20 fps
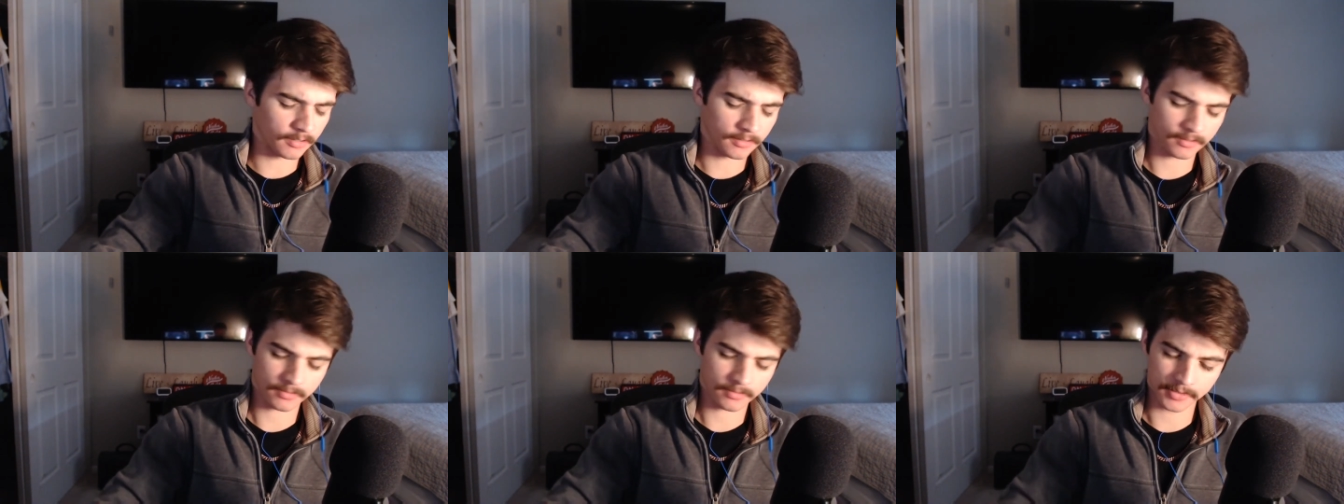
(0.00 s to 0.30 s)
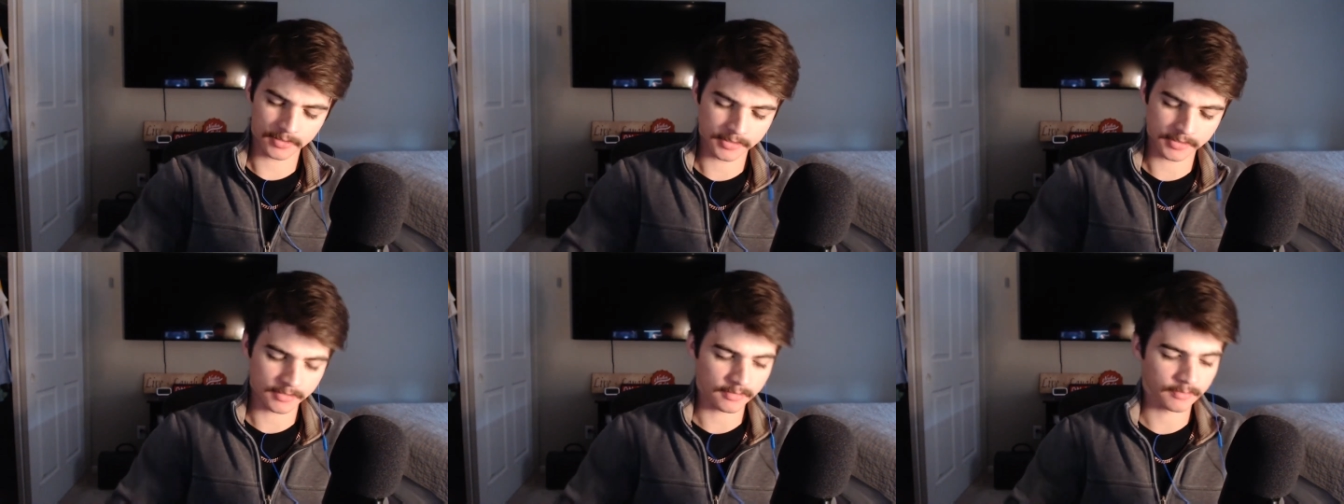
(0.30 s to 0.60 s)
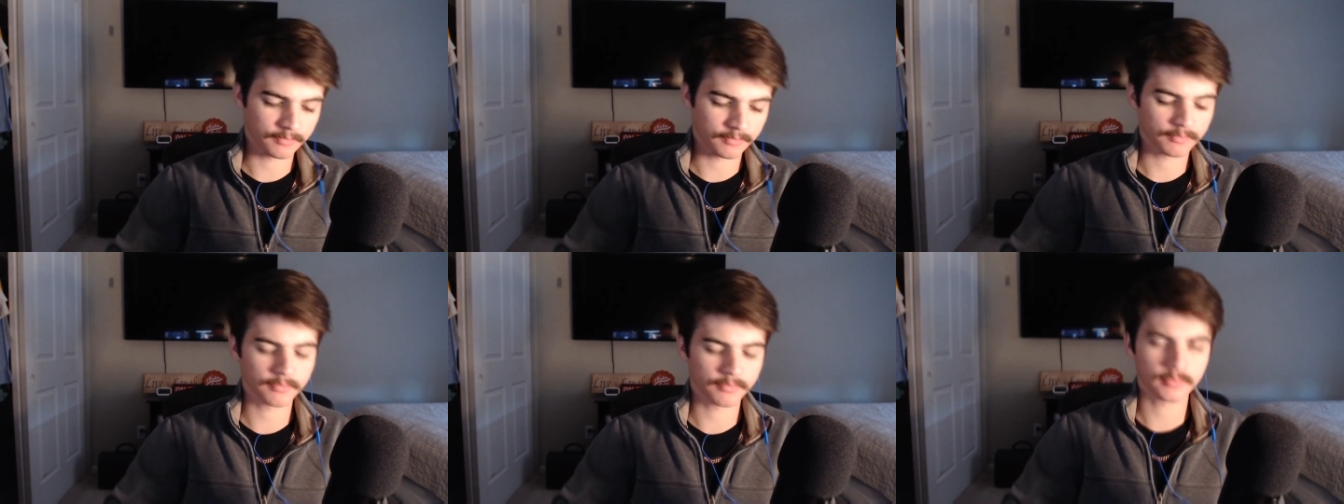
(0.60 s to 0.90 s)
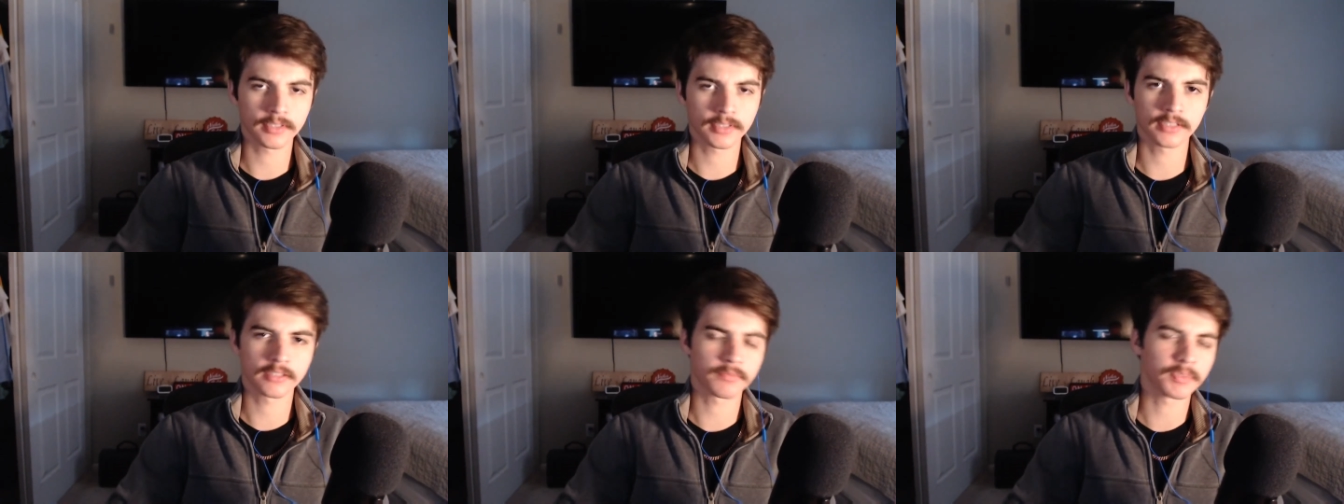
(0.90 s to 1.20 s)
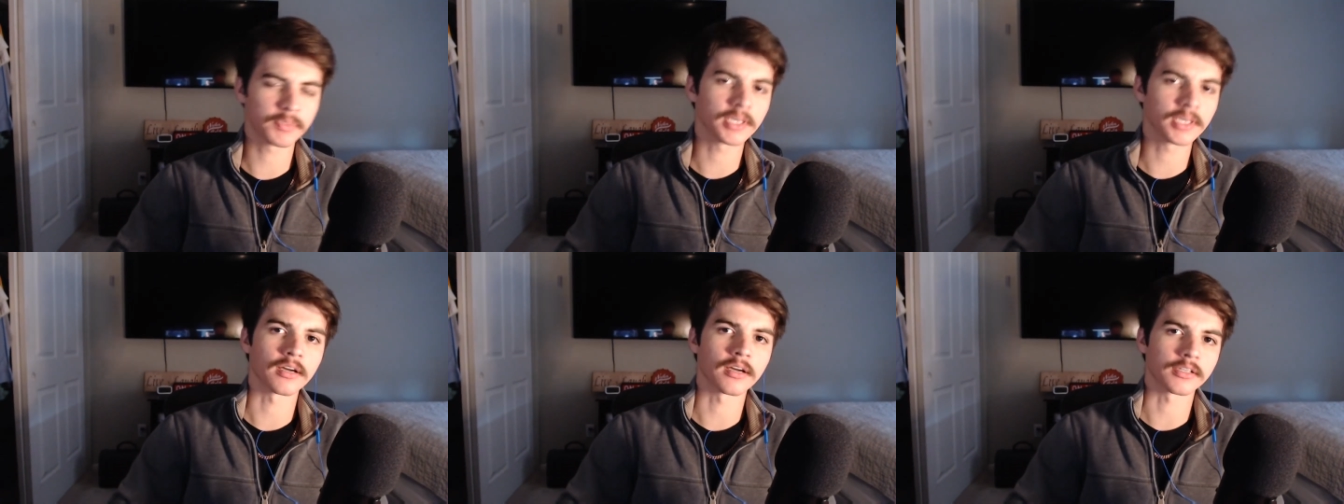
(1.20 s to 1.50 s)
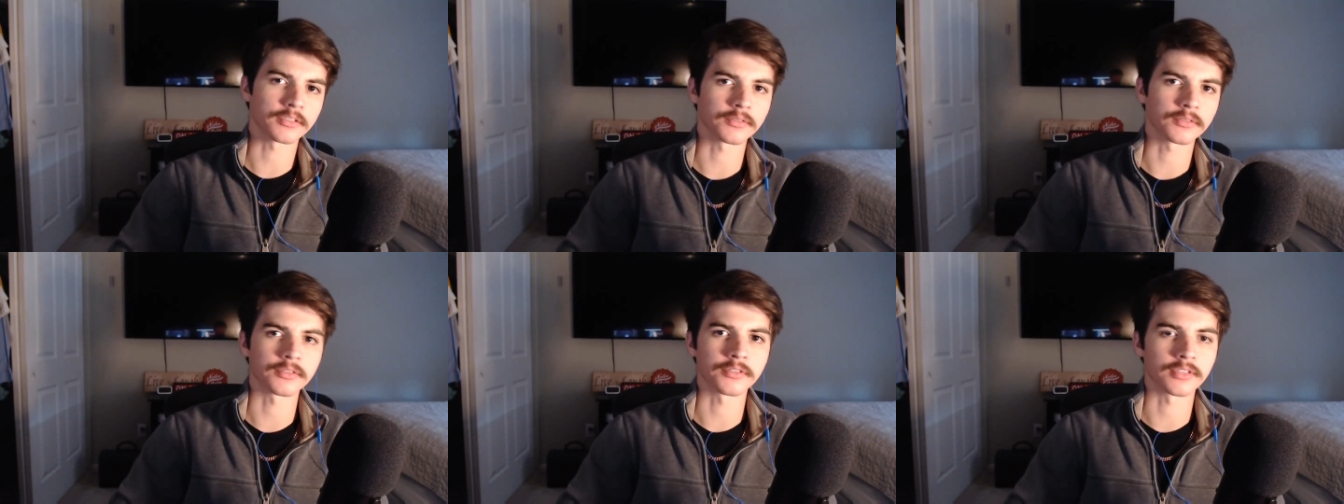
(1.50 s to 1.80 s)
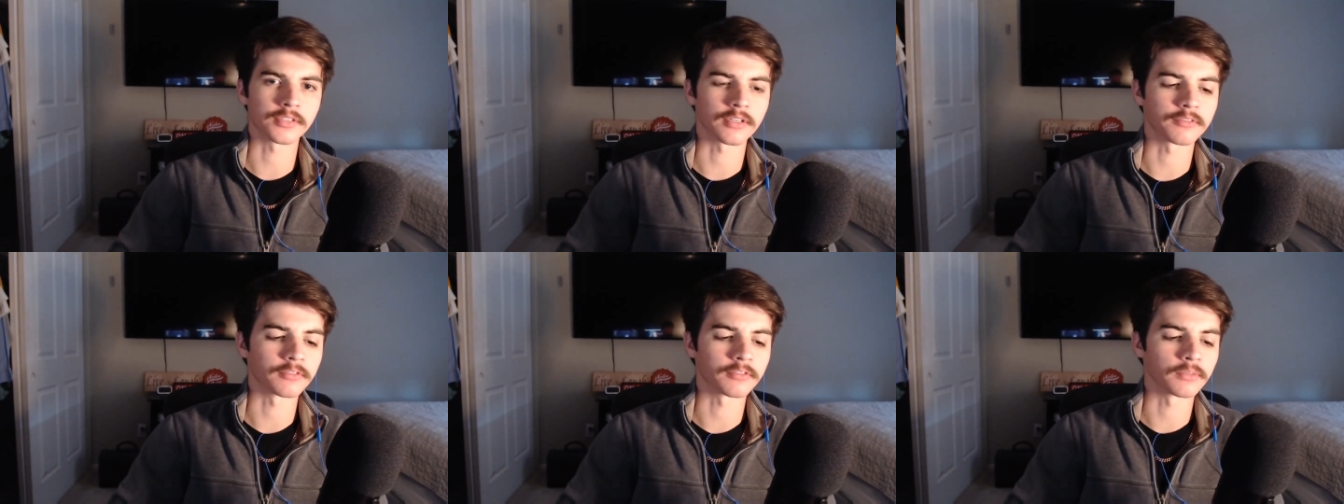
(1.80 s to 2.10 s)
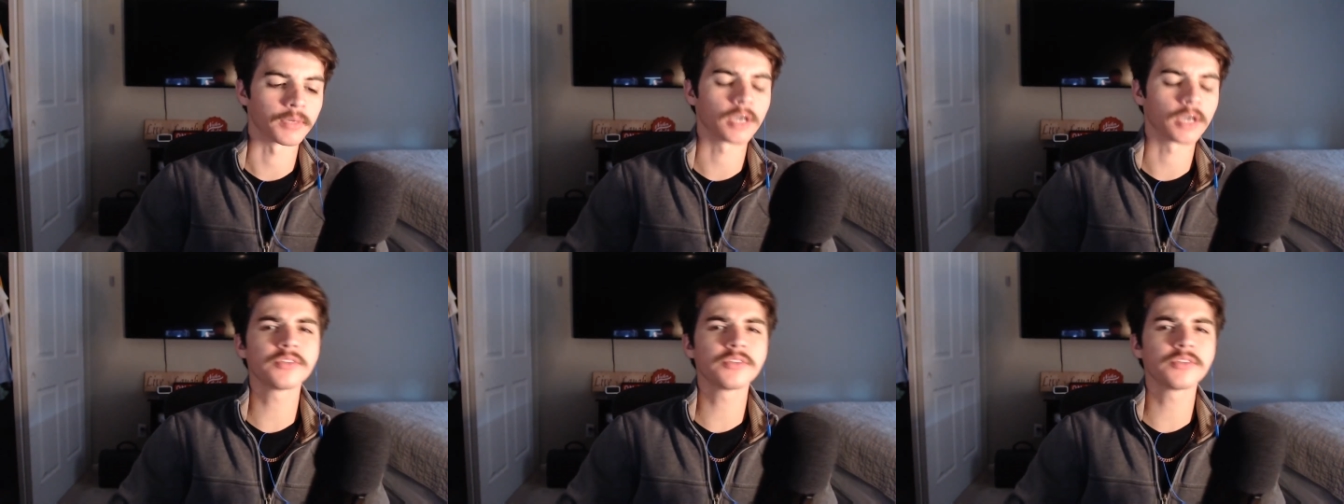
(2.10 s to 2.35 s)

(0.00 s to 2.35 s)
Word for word: Listen, just be honest with yourself for a minute.